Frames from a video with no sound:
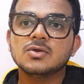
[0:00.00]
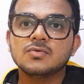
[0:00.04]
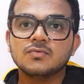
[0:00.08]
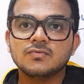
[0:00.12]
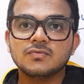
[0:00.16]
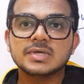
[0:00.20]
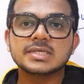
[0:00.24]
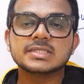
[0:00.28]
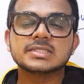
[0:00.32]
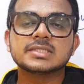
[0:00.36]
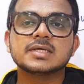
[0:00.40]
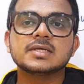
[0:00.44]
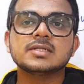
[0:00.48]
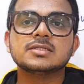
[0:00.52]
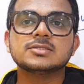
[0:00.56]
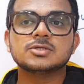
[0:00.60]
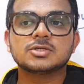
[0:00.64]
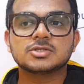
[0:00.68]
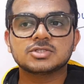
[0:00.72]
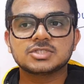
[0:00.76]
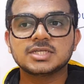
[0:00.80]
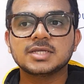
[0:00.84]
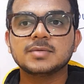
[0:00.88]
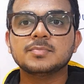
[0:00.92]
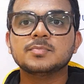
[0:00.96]
vessels
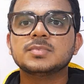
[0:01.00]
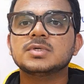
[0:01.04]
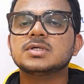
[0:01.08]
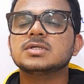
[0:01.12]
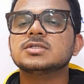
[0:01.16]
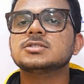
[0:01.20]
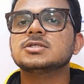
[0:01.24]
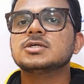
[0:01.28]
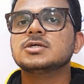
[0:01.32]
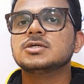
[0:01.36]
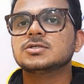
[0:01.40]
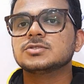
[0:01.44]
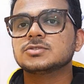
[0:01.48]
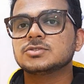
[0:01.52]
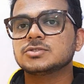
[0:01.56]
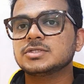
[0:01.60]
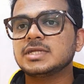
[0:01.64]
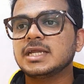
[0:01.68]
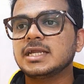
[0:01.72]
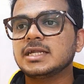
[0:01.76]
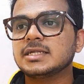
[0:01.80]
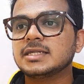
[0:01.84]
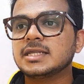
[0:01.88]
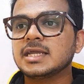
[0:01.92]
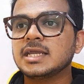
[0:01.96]
or chambers, so
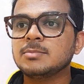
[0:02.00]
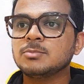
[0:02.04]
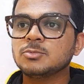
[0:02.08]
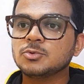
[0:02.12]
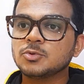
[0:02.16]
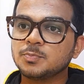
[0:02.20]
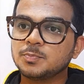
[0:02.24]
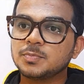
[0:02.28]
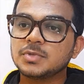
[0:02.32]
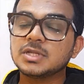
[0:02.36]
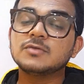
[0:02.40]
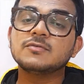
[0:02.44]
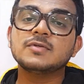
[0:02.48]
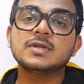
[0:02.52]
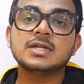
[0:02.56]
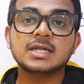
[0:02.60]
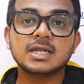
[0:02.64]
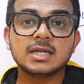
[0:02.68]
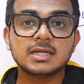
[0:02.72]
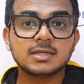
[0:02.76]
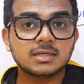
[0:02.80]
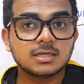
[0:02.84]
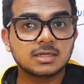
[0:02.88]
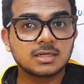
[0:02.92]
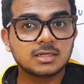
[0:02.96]
that time to prevent
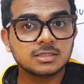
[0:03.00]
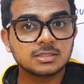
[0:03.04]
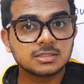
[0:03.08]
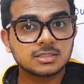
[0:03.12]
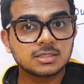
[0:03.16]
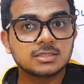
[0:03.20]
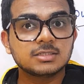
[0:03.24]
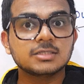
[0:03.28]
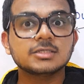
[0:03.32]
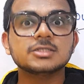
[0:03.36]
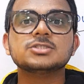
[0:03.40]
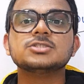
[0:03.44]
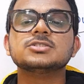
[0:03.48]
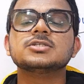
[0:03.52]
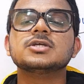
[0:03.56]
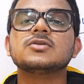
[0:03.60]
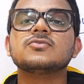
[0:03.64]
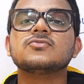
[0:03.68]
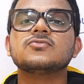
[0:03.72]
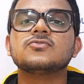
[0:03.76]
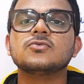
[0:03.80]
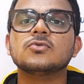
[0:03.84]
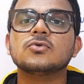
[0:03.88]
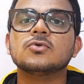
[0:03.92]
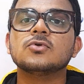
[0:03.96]
that unconditional
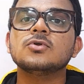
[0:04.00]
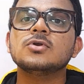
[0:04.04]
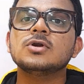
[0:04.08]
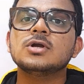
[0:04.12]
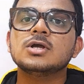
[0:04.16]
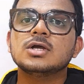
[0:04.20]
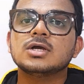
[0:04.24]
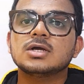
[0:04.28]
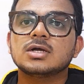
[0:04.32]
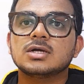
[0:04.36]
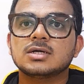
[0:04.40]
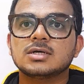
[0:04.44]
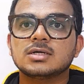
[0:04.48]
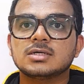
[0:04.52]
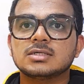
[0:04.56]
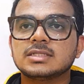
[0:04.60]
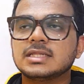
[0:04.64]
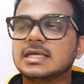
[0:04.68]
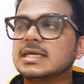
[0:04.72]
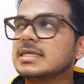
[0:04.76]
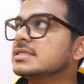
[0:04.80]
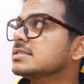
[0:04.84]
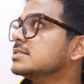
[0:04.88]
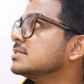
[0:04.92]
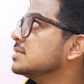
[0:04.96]
flow,
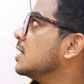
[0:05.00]
there is